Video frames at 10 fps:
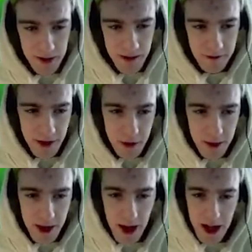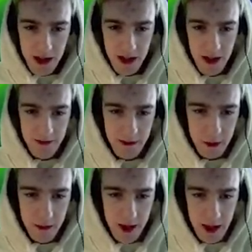You feel me? I think I
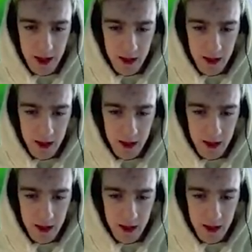feel me.